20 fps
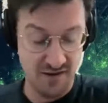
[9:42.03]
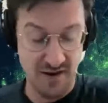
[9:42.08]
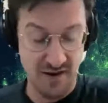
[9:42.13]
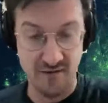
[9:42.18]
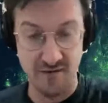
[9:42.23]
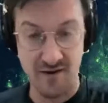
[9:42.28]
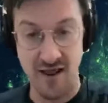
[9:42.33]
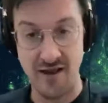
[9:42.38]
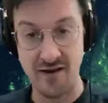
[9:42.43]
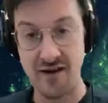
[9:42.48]

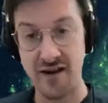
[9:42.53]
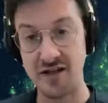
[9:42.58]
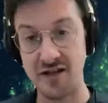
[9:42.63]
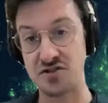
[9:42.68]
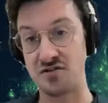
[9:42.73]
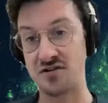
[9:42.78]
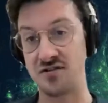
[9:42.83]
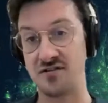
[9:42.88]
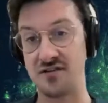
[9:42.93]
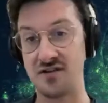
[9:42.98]

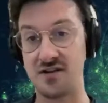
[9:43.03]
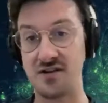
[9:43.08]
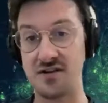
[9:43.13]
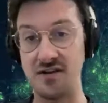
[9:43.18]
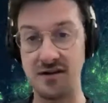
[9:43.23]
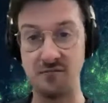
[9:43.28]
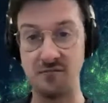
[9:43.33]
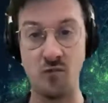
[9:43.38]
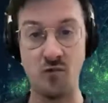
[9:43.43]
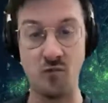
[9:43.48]
nature
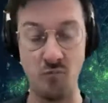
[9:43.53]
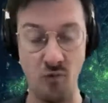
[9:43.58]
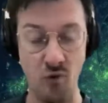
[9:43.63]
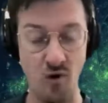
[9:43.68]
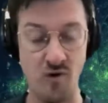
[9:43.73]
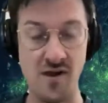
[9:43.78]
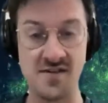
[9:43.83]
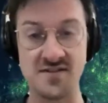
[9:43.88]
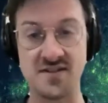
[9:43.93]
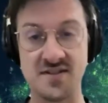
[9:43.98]
more
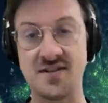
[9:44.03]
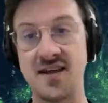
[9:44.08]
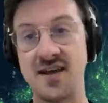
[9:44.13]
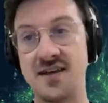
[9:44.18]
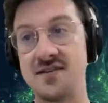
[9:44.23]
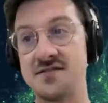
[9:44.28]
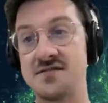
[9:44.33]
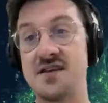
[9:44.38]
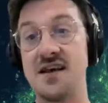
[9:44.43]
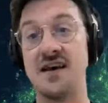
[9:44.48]
or less
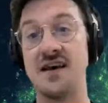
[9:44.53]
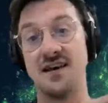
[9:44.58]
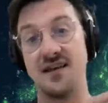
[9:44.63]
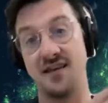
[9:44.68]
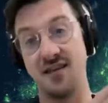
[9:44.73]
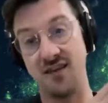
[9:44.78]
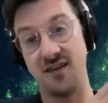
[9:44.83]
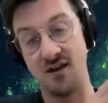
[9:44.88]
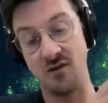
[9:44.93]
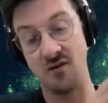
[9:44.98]
intends,
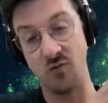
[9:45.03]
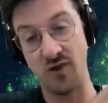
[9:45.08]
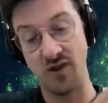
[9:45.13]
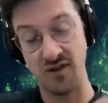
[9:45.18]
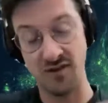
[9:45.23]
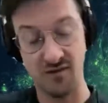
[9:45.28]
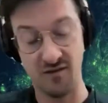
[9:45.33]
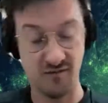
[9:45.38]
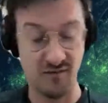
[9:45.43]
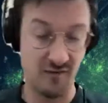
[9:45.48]

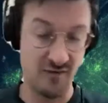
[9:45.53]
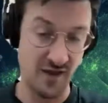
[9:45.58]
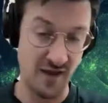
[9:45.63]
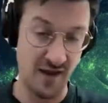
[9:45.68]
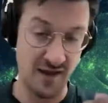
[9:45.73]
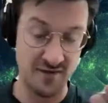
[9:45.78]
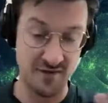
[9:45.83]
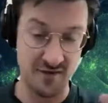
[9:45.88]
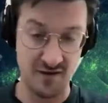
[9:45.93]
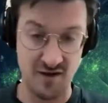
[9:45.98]
we
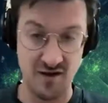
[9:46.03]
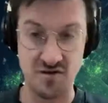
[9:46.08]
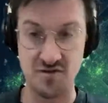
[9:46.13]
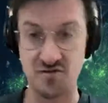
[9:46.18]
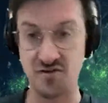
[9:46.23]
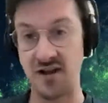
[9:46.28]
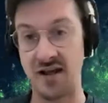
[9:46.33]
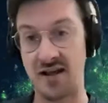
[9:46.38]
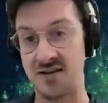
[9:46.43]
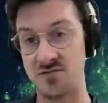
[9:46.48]
as a
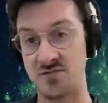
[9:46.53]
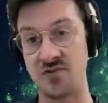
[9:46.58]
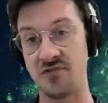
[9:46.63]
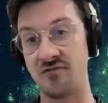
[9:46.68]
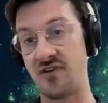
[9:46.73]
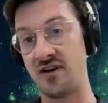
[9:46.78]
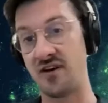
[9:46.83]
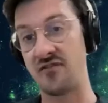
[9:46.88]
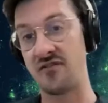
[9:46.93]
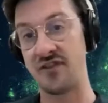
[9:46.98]
country, I guess we
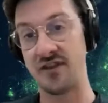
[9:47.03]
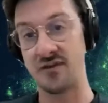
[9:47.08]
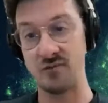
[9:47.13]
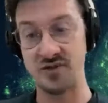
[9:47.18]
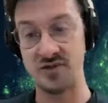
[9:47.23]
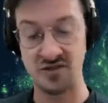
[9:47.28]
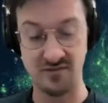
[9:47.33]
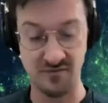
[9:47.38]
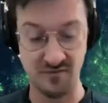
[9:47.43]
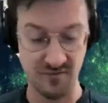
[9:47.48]
felt that we
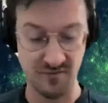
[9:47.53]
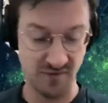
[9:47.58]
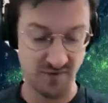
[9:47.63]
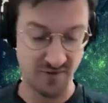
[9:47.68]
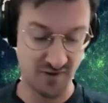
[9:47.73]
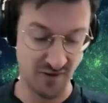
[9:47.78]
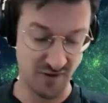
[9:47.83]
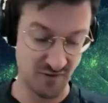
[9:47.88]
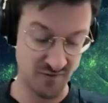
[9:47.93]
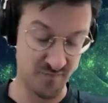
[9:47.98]
should
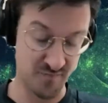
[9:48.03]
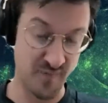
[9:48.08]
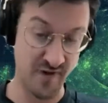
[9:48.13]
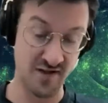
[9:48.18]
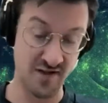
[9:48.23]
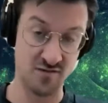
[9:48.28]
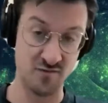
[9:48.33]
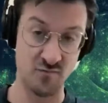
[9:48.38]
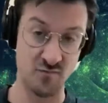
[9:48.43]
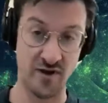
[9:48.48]
make
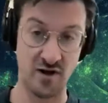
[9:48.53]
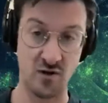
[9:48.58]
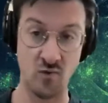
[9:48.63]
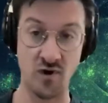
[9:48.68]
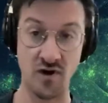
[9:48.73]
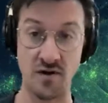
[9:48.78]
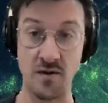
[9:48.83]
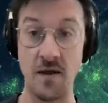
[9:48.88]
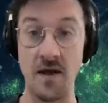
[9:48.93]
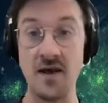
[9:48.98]
it
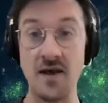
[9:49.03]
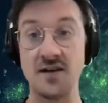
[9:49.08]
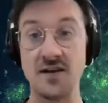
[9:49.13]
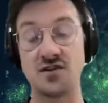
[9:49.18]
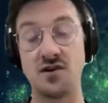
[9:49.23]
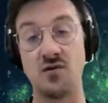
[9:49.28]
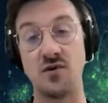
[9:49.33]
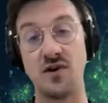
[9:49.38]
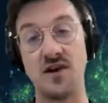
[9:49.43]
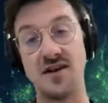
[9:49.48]
work.
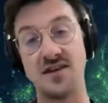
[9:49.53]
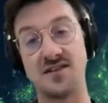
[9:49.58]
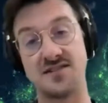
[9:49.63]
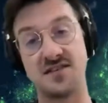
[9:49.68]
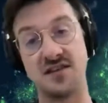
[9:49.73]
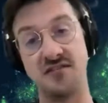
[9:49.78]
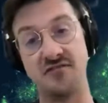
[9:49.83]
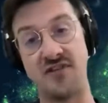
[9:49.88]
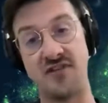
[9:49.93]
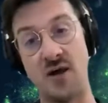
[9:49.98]
So
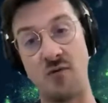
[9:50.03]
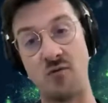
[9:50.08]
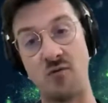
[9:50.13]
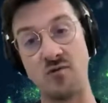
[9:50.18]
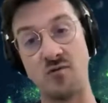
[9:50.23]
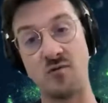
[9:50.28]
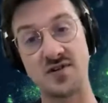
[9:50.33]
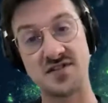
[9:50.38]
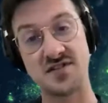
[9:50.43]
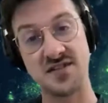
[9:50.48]
CeFi,
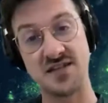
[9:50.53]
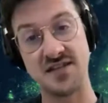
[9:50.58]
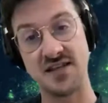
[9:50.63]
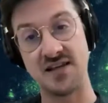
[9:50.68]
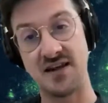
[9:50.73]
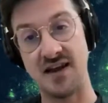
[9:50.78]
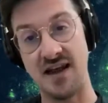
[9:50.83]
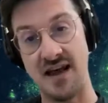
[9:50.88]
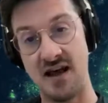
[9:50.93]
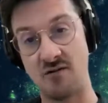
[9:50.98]
what we're
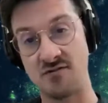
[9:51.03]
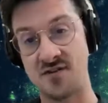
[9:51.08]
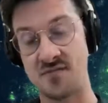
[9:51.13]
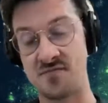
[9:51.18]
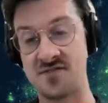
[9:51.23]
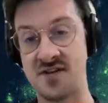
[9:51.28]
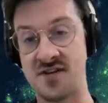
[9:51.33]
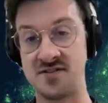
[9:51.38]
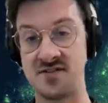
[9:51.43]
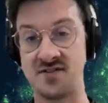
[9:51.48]
seeing now in some
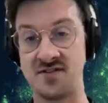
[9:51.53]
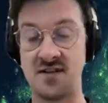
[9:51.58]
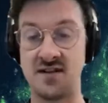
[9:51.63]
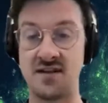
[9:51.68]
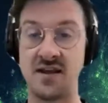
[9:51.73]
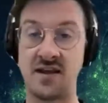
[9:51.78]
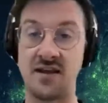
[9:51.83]
sense is that